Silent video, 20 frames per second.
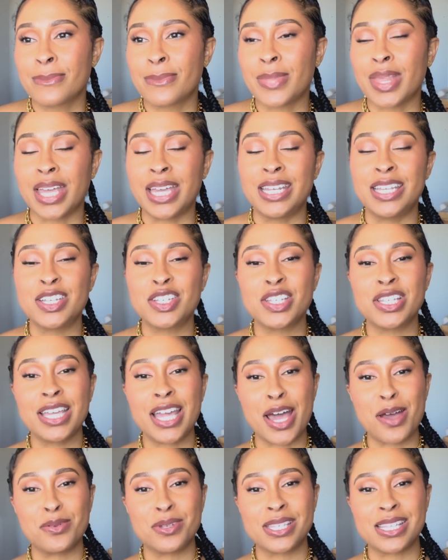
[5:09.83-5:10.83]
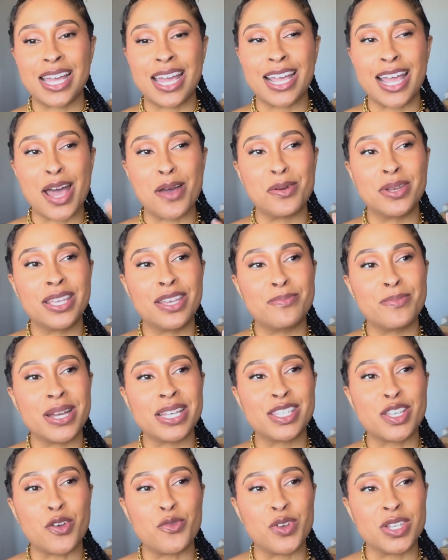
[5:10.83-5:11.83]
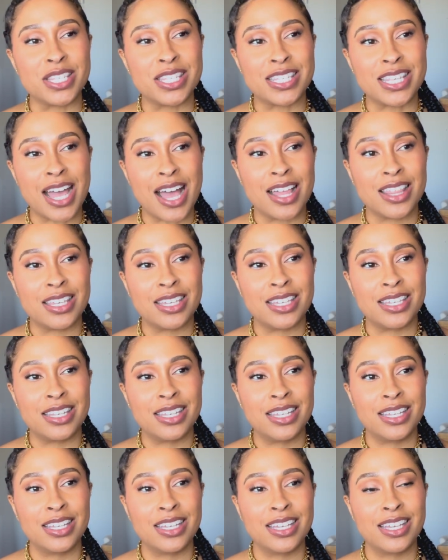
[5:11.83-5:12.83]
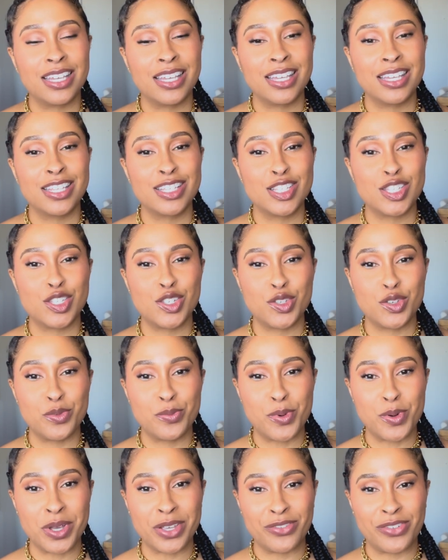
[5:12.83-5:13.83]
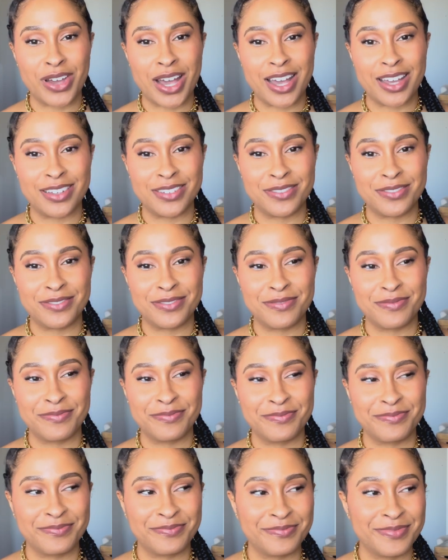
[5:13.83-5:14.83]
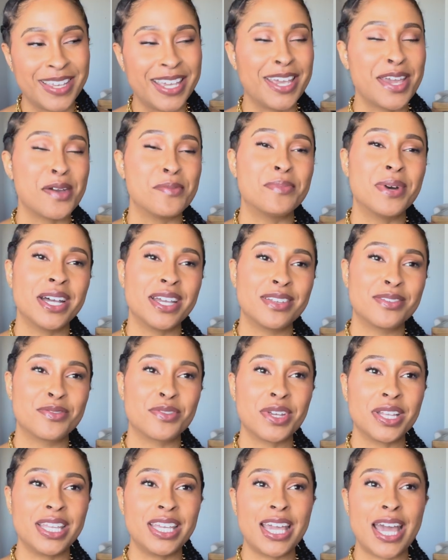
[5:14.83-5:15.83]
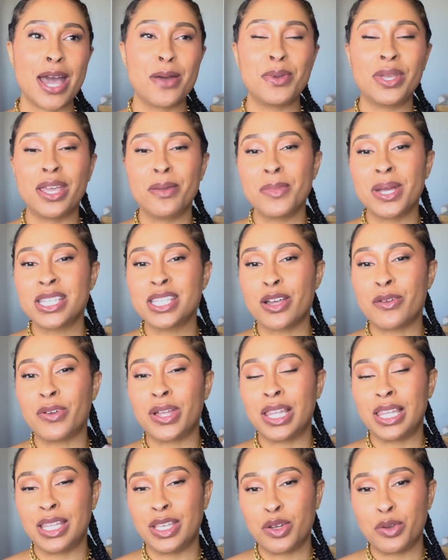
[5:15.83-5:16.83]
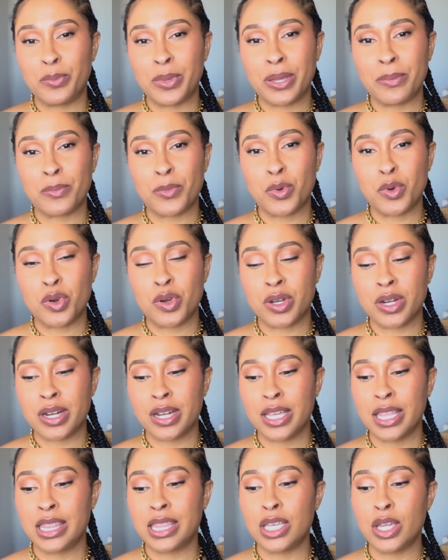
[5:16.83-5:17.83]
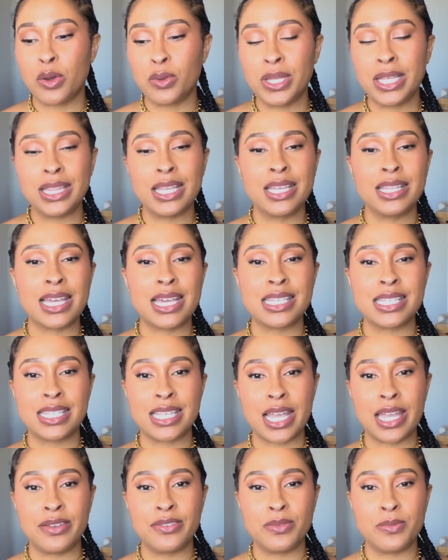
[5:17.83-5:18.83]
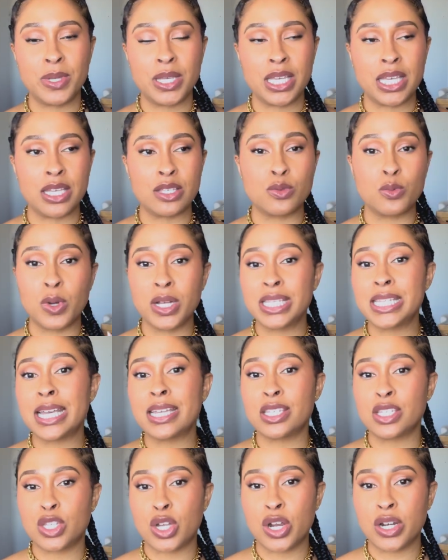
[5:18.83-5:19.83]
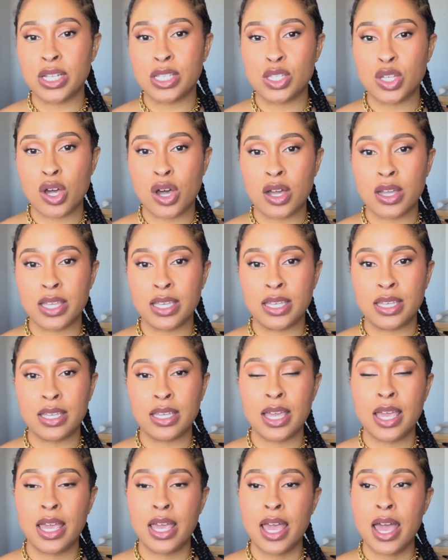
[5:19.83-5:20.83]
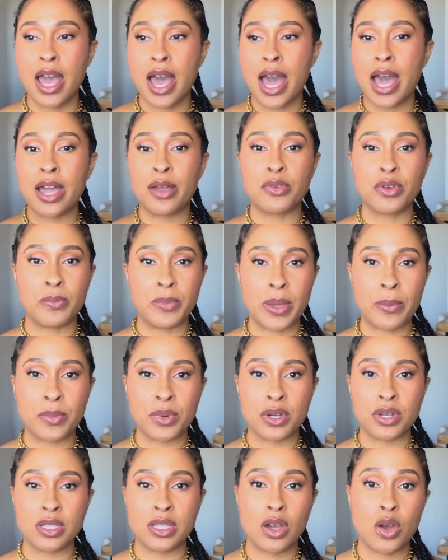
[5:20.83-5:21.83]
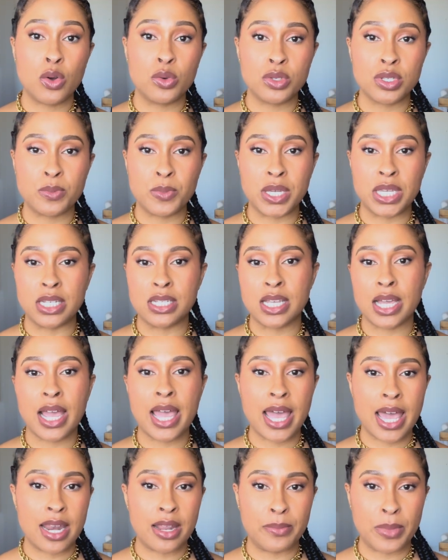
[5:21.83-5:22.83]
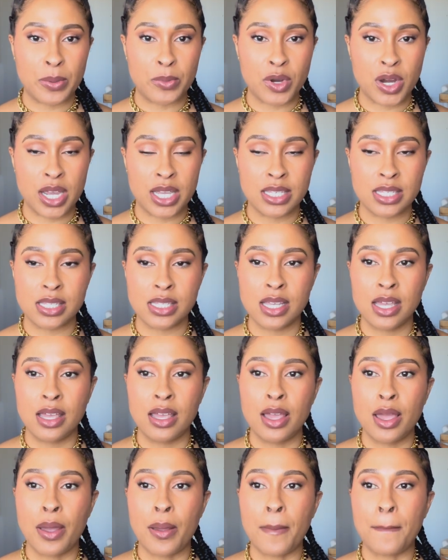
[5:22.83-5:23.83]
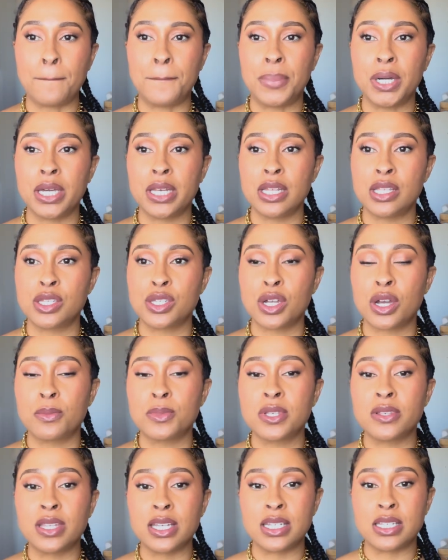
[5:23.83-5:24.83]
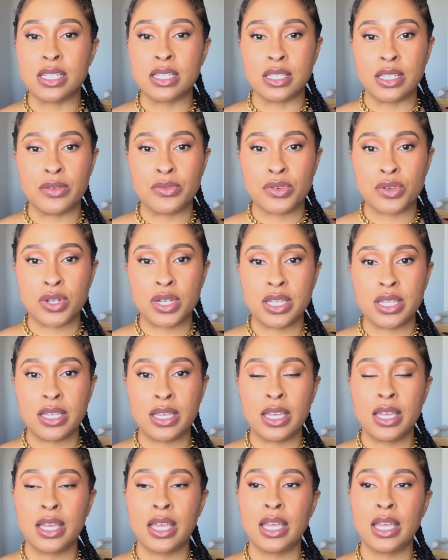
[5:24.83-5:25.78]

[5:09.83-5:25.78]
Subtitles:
initially I was like, I would give myself a solid 2.5. But really, I would give myself a little bit more. The only thing that saved me is once I started talking, I remembered the whole speech. Like, I had it memorized. But in terms of the delivery,